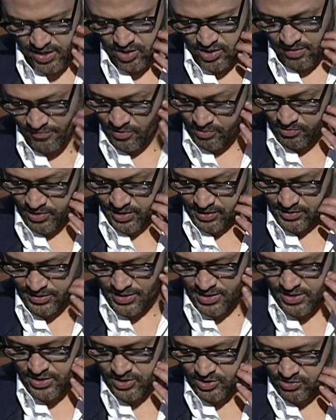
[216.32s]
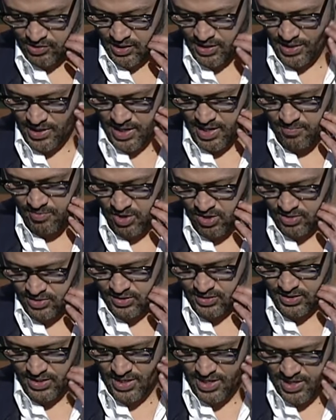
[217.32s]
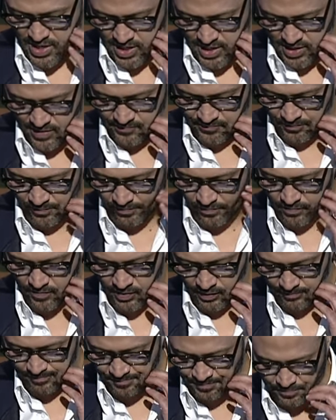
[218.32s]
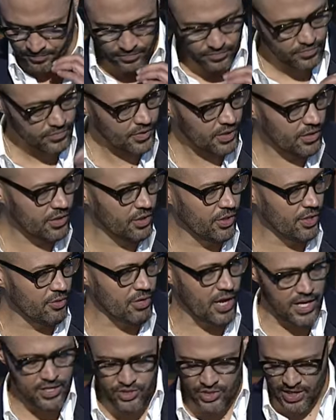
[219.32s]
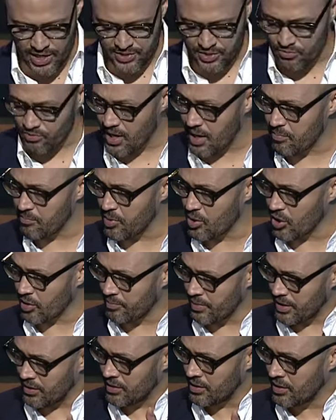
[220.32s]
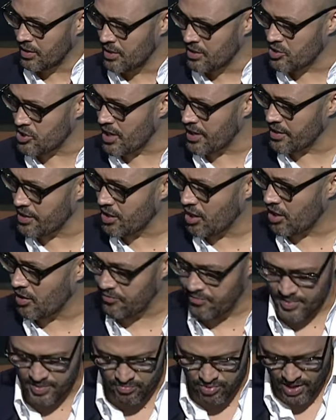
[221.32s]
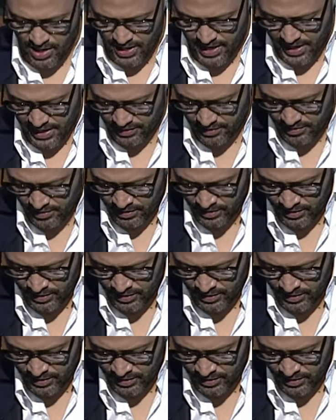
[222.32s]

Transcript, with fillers: to everyone at T Street and MRC, including Rian Johnson, Ram Bergman, Johnny Golfman, Bry Adler.